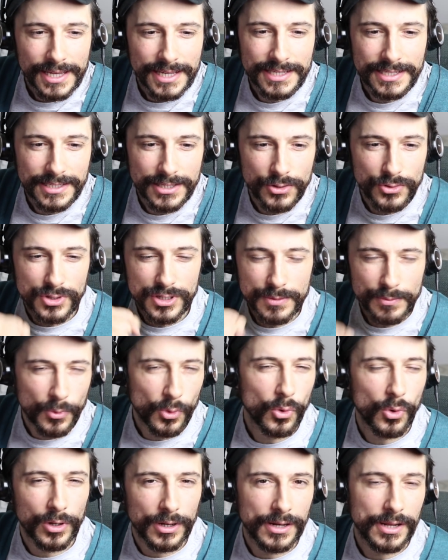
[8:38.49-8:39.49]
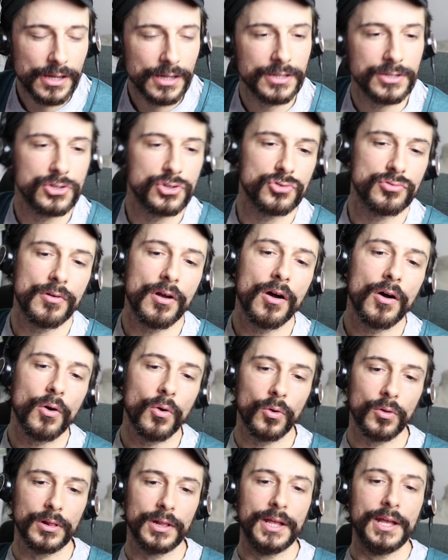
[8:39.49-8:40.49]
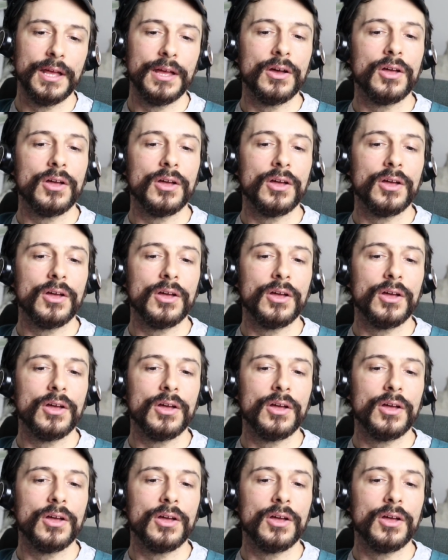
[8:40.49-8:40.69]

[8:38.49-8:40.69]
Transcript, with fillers: It's so small and in control.